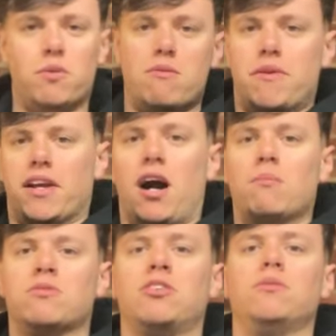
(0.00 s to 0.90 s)
quid when it
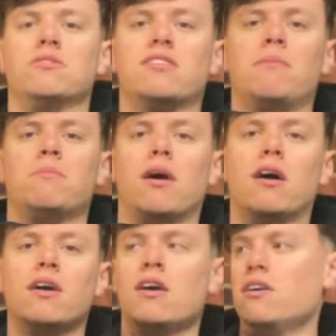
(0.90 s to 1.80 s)
comes to
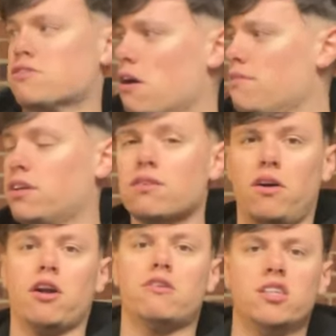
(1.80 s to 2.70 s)
December. So if you can
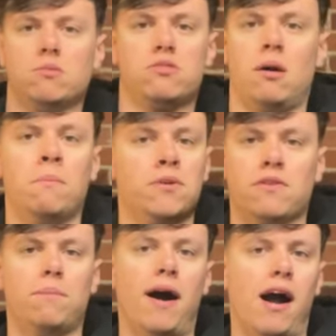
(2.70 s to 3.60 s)
find Christmas jumpers
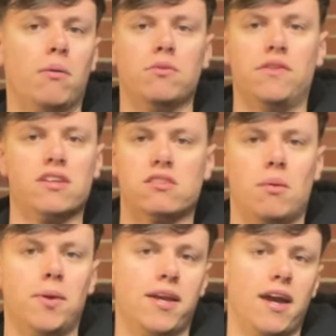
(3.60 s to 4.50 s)
for a pound at this
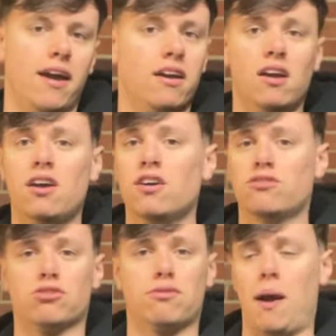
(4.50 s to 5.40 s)
time of the year,
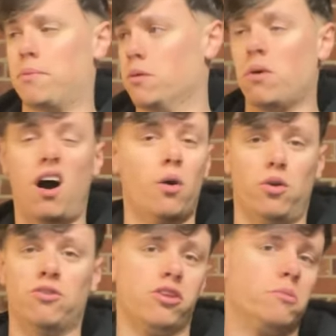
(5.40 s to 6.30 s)
just grab them, hold
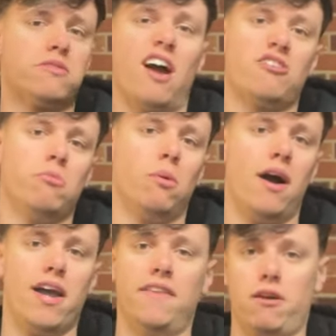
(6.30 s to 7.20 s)
on to them, stash them
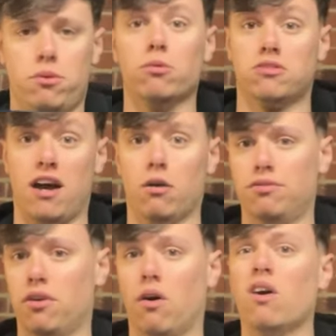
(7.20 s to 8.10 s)
away, and they will sell
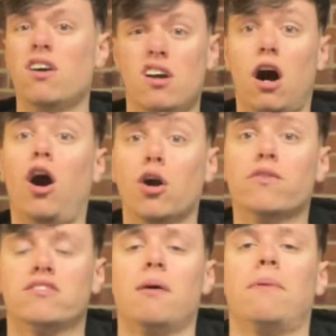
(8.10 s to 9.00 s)
for
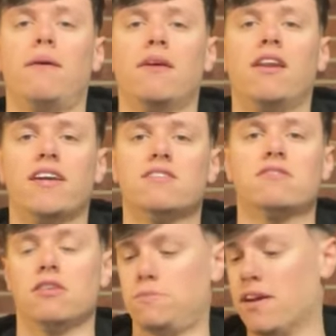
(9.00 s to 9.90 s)
over £10 at
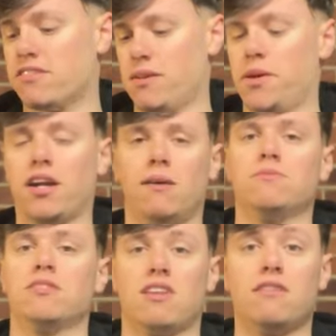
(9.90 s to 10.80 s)
least, especially when it
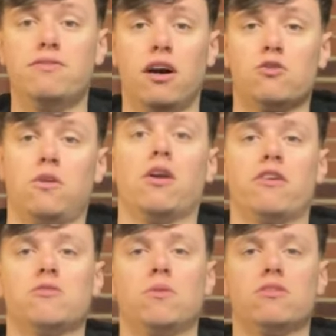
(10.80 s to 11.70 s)
comes into that first week of
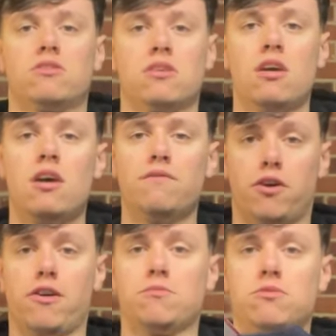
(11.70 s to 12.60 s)
Christmas for
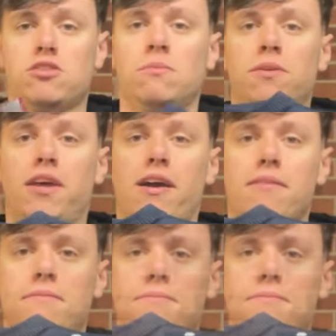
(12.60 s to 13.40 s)
Christmas jumper day.